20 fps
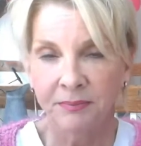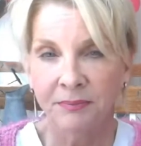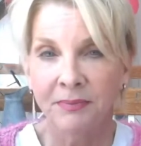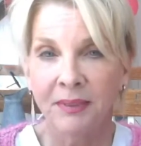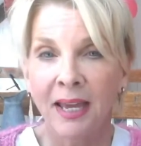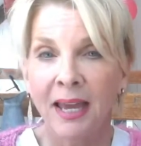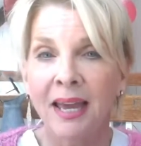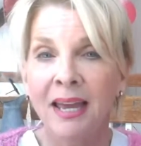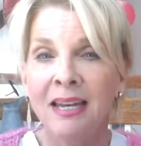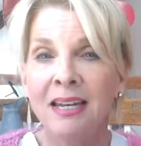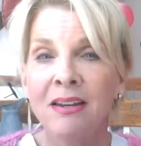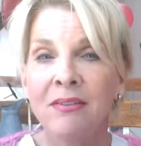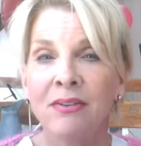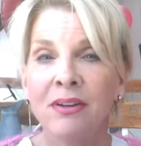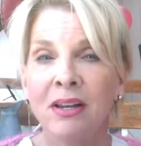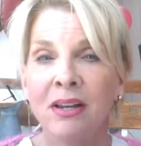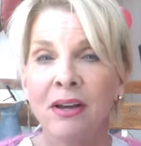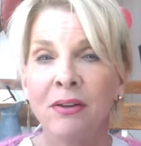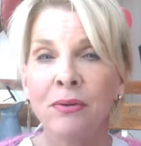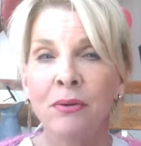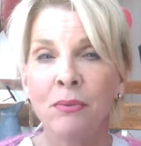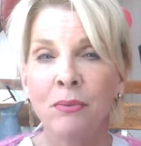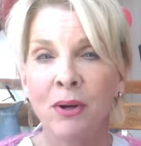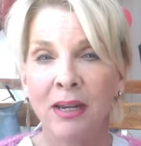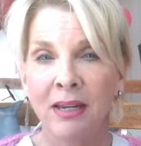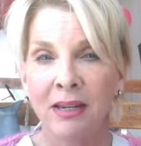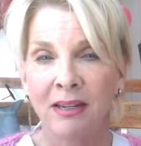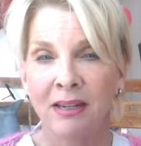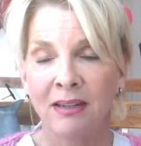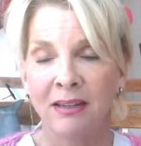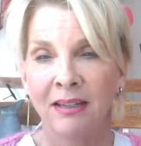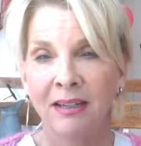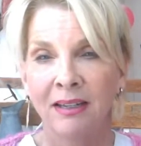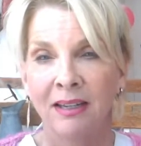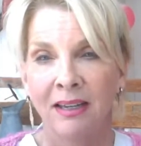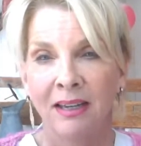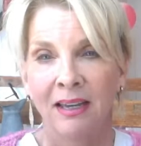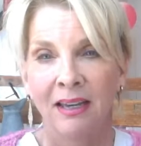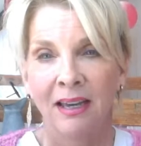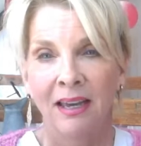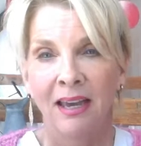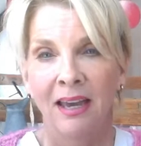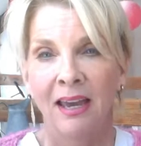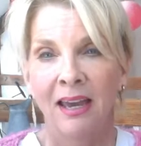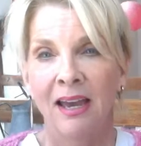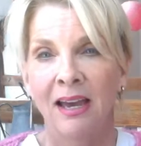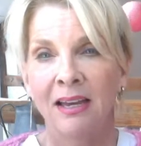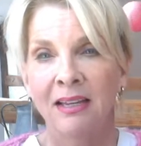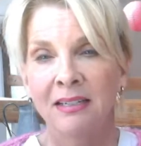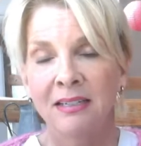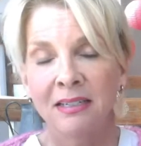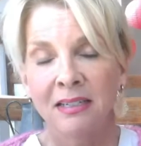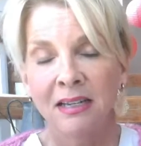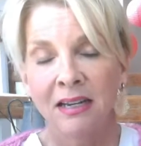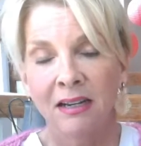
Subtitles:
End of another week. And